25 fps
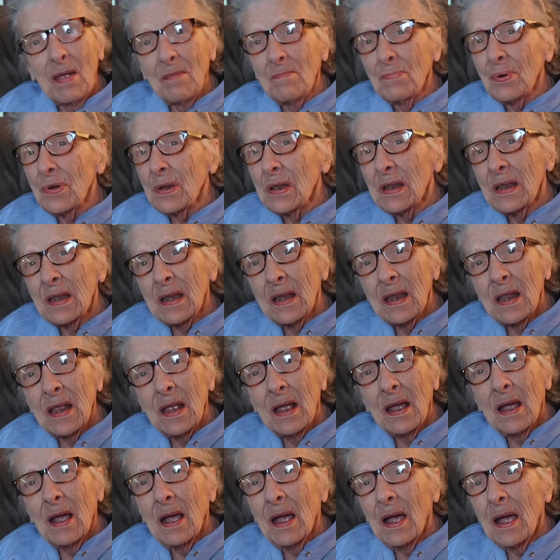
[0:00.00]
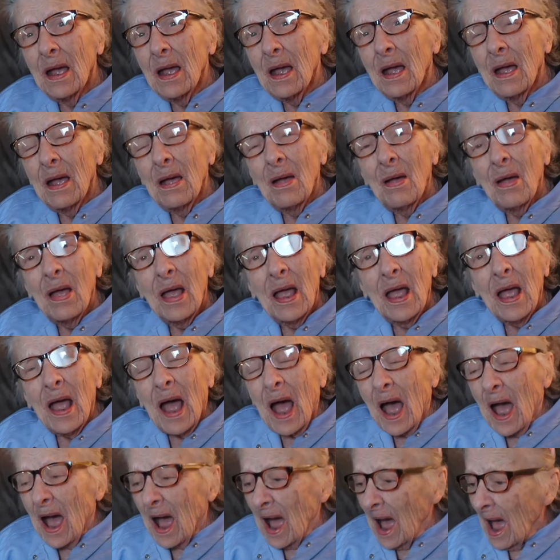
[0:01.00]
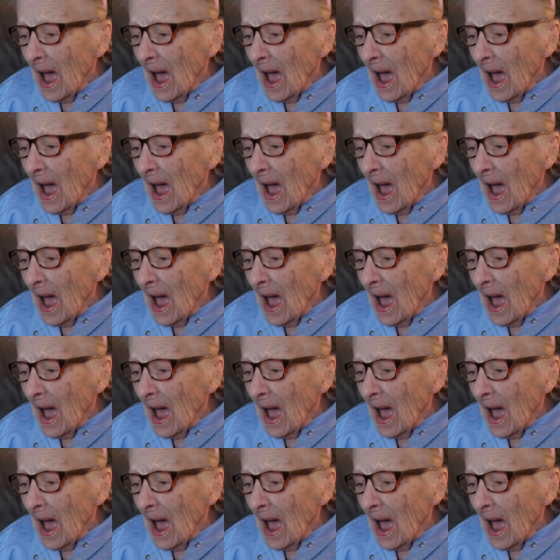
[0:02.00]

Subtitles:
I might, but you don't remember go to the diner first?